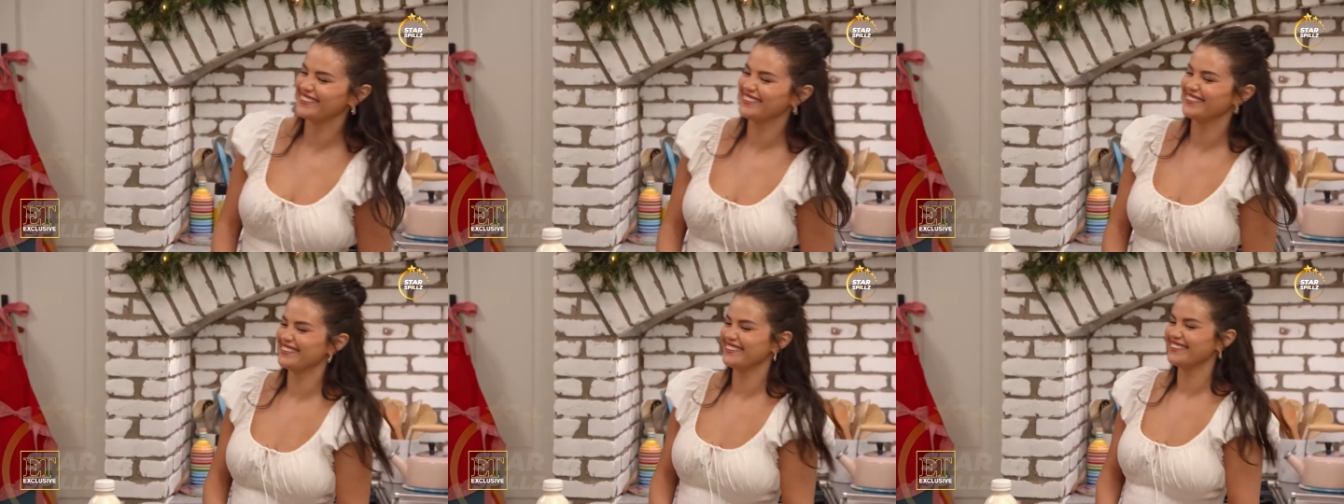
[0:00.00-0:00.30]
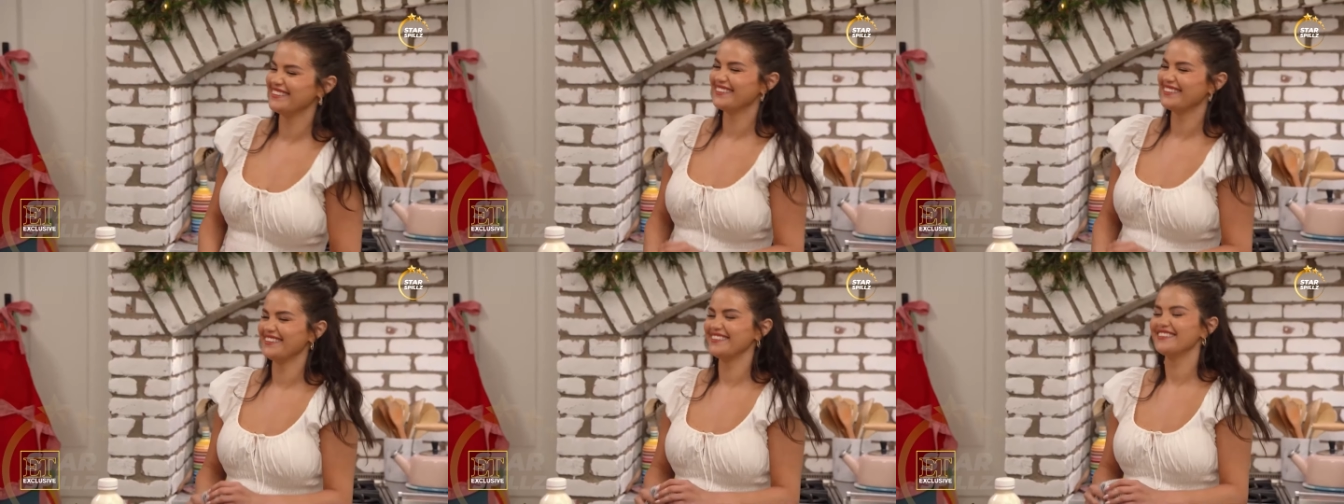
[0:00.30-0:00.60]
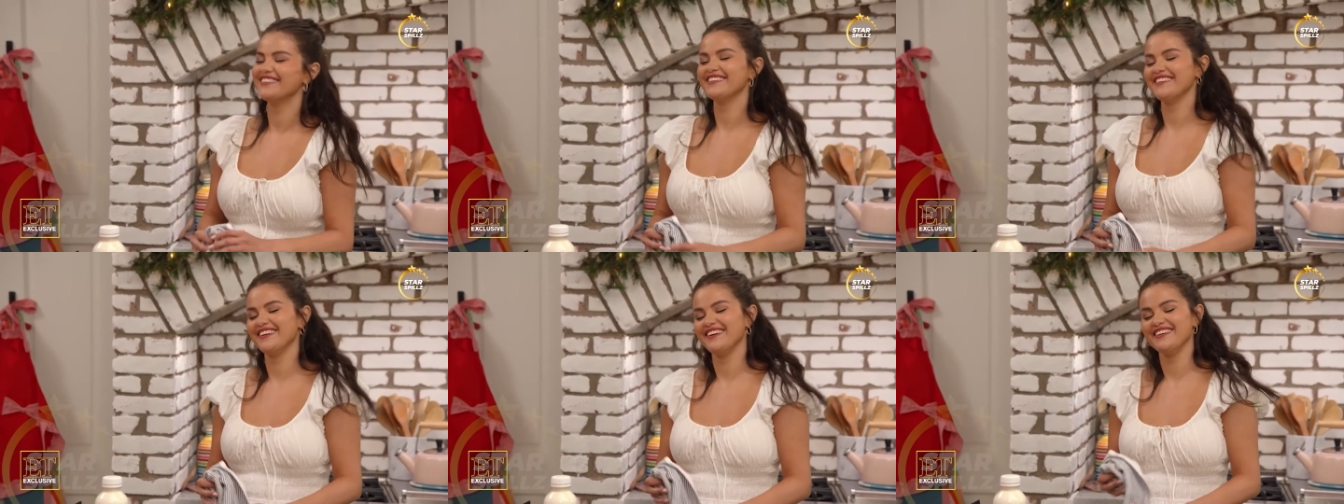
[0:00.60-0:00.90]
You have a crush
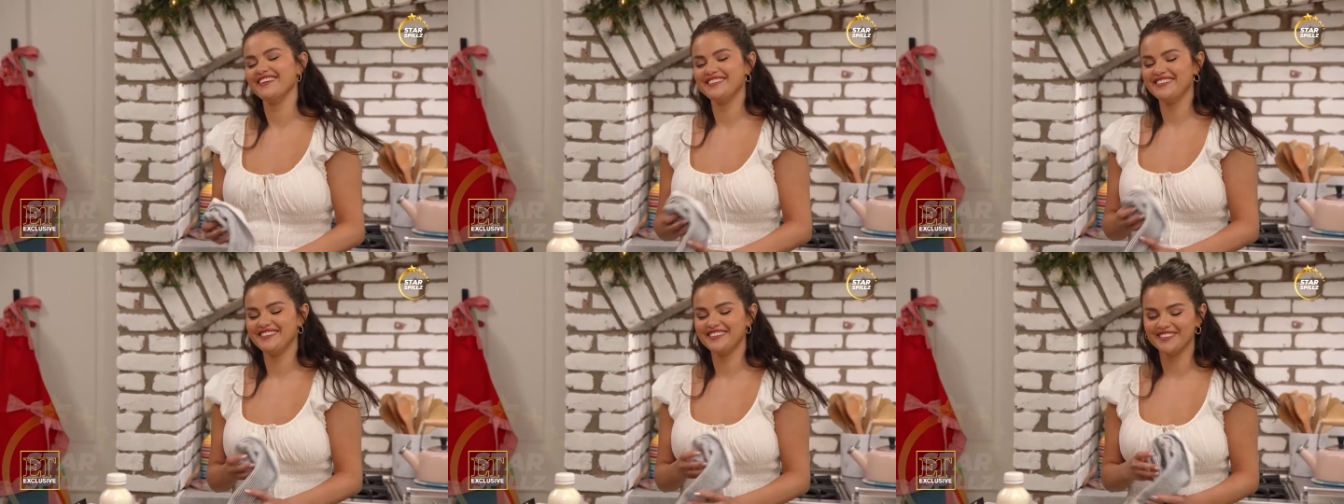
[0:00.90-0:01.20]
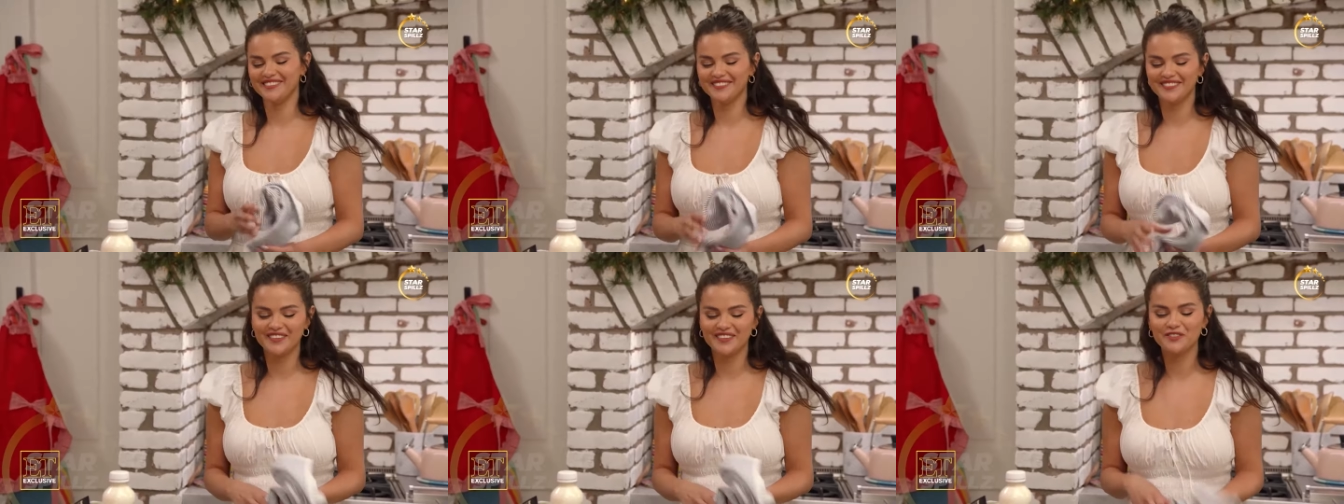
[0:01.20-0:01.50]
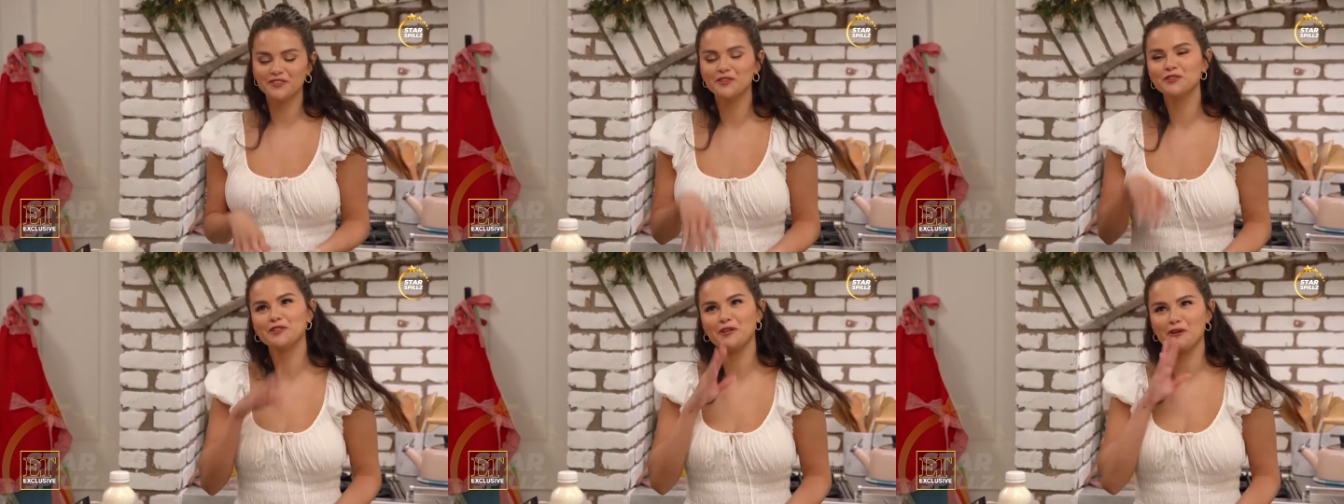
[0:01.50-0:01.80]
on someone? Yeah, I do,
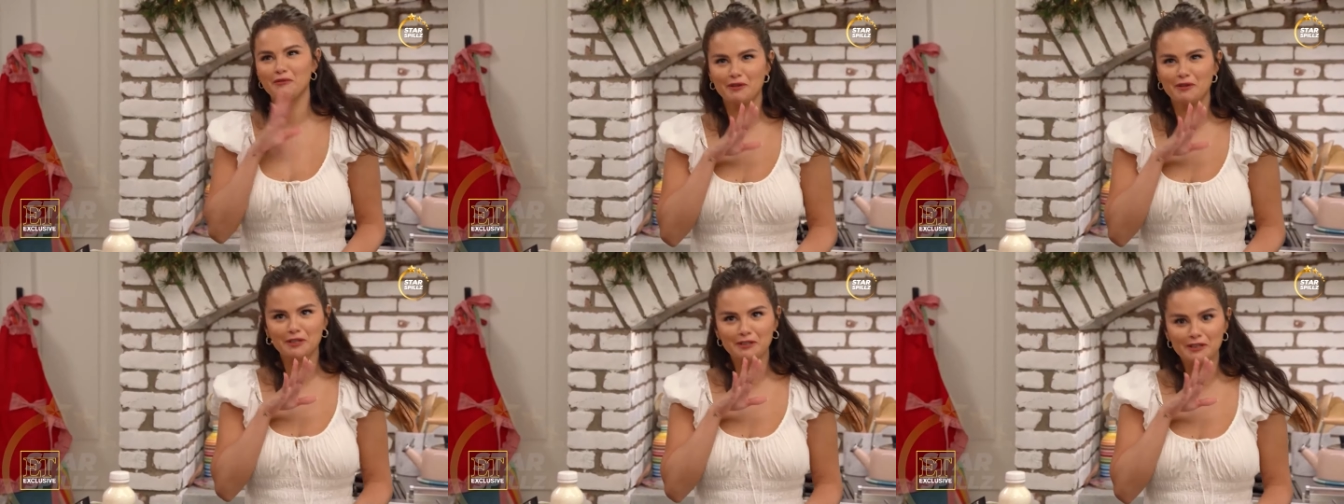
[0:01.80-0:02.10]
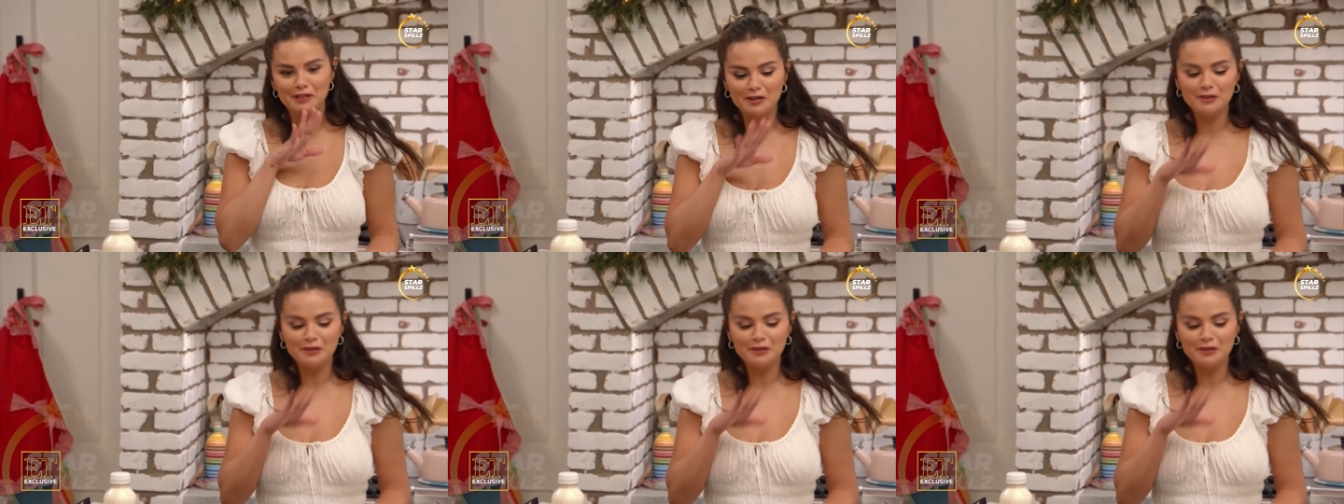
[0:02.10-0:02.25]
but we'll talk about it